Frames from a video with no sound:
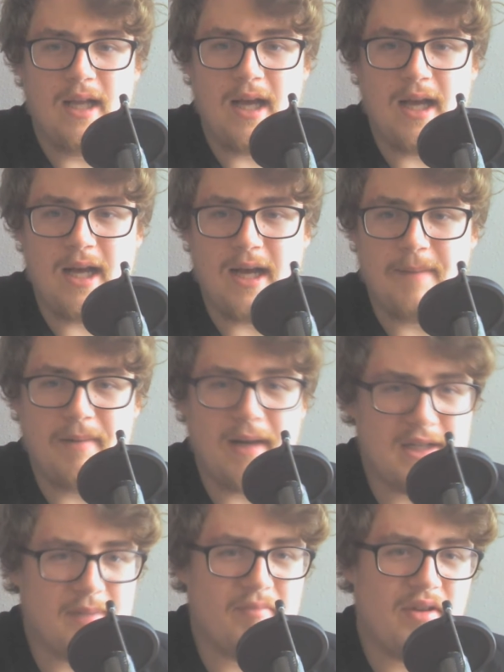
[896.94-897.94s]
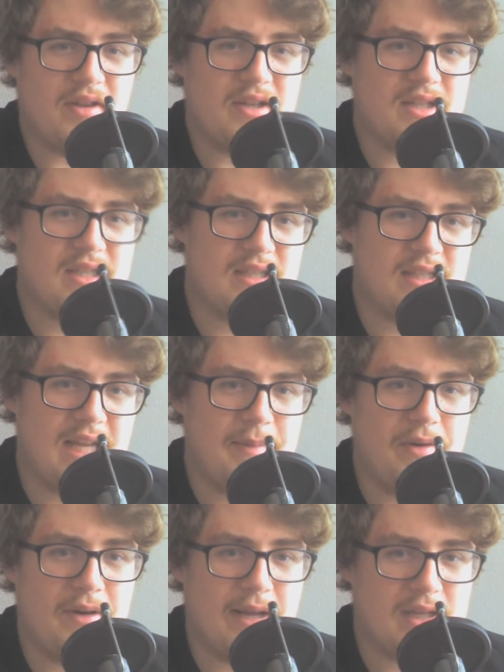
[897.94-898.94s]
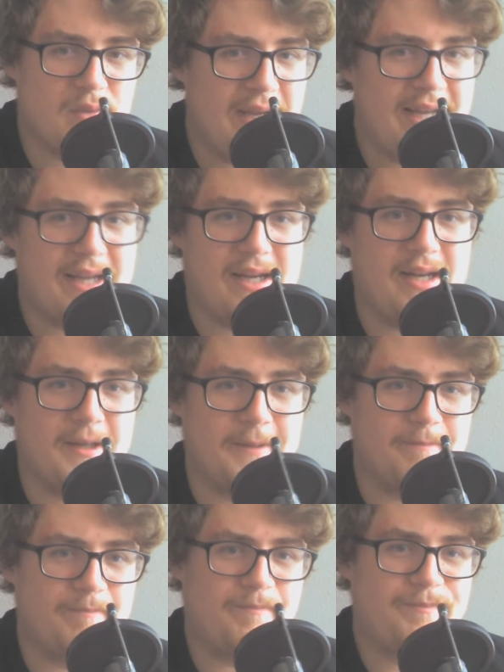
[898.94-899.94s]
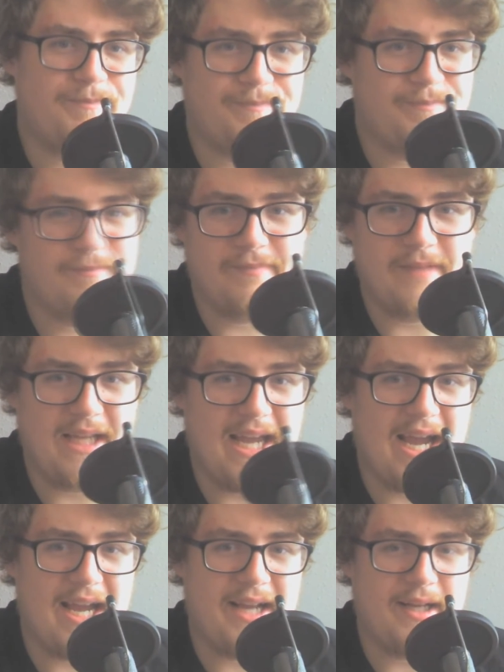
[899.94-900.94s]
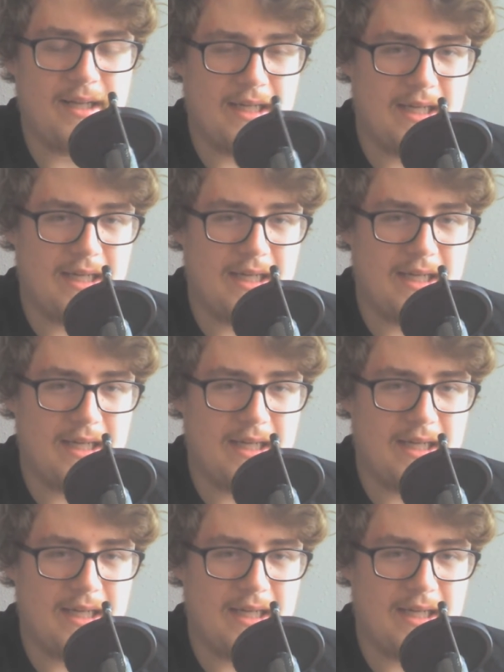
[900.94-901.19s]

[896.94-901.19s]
Bludgeon Brothers debut next week. Yay.